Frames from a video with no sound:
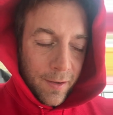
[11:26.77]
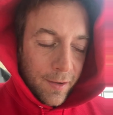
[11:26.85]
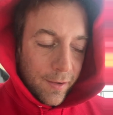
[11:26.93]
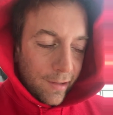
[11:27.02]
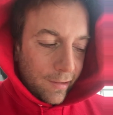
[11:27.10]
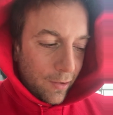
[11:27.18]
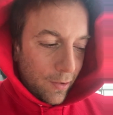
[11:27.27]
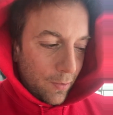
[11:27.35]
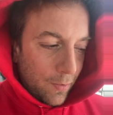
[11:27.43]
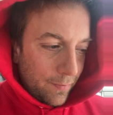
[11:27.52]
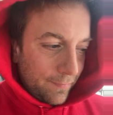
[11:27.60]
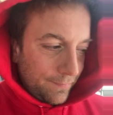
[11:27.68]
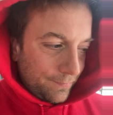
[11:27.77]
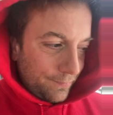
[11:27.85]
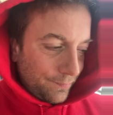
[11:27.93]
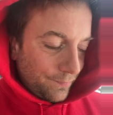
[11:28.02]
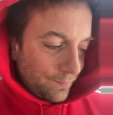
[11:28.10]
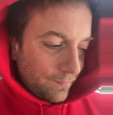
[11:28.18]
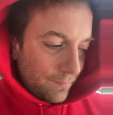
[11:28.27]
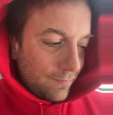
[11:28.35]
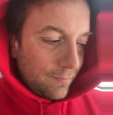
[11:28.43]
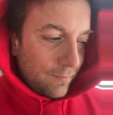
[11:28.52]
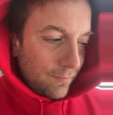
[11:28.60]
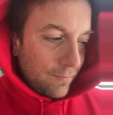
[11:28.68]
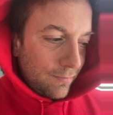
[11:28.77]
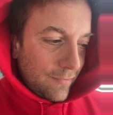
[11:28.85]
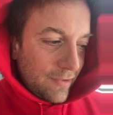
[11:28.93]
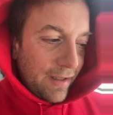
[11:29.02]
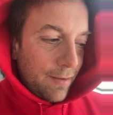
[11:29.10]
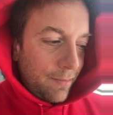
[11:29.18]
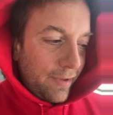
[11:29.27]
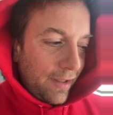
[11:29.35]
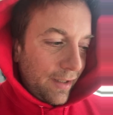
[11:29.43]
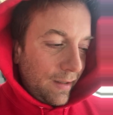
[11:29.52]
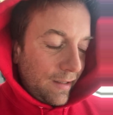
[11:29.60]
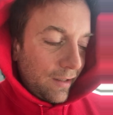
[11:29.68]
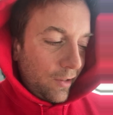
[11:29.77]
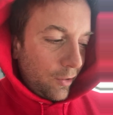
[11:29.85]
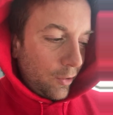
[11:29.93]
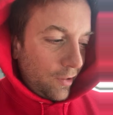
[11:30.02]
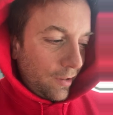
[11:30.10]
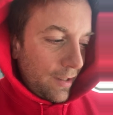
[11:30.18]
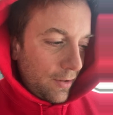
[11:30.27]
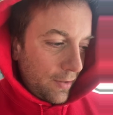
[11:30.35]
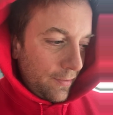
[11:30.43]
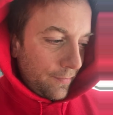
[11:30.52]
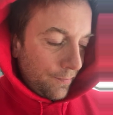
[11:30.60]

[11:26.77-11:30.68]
So, DMT 6 years later,